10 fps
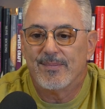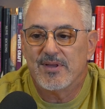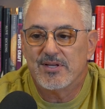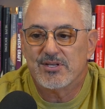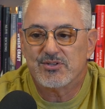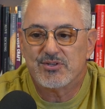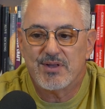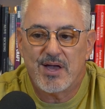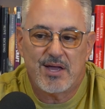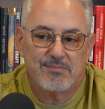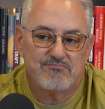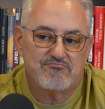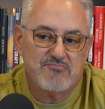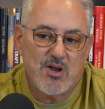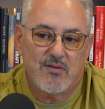is that,
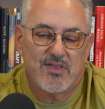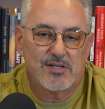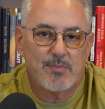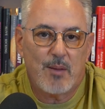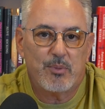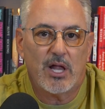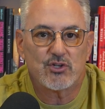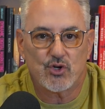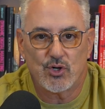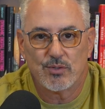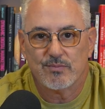everything's about pleasure.